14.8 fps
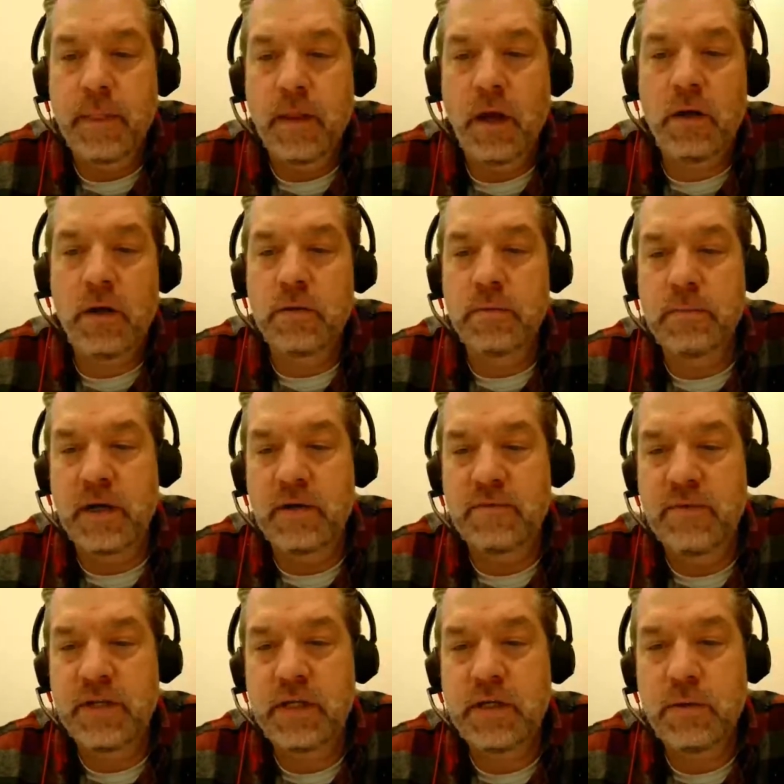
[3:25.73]
Uh-oh, my
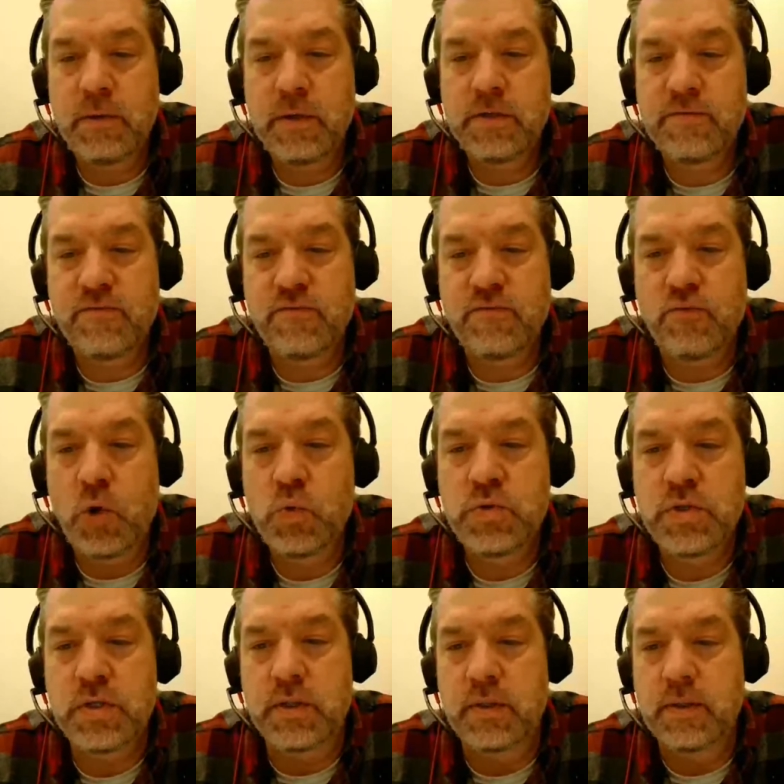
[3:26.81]
video is
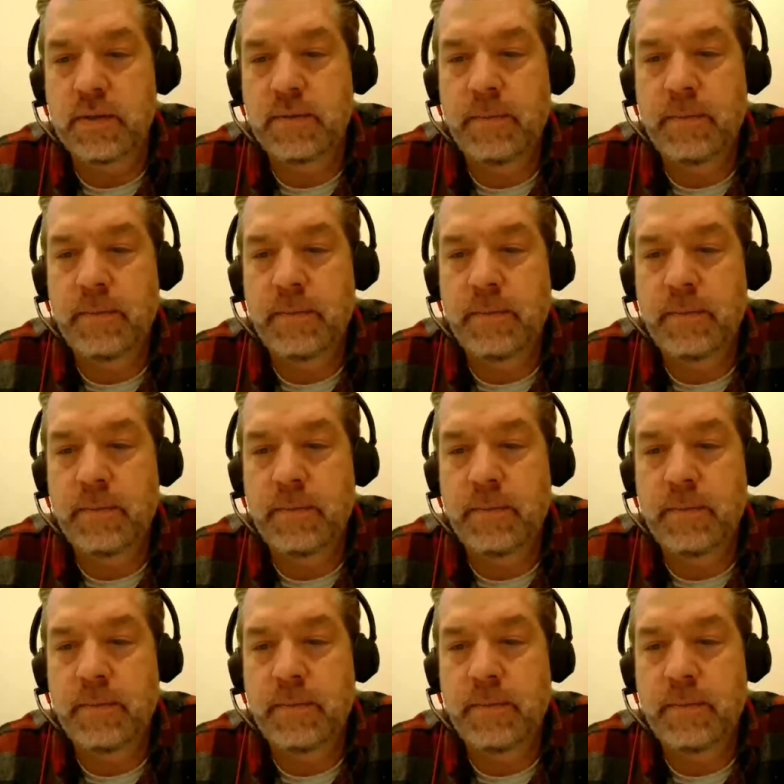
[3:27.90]
frozen.